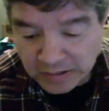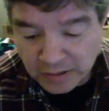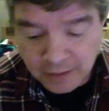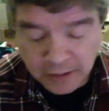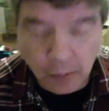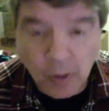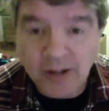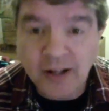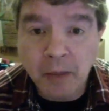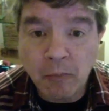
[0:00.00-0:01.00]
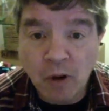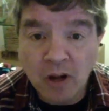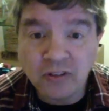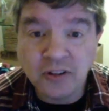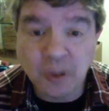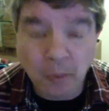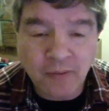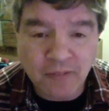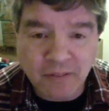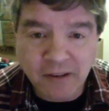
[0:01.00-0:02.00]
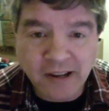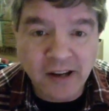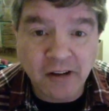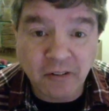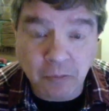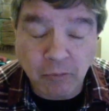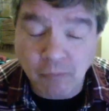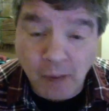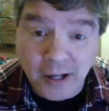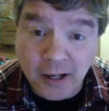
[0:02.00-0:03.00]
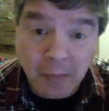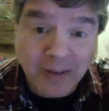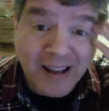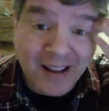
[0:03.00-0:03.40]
You wind it up once and you wait for 3 years to wind it up again.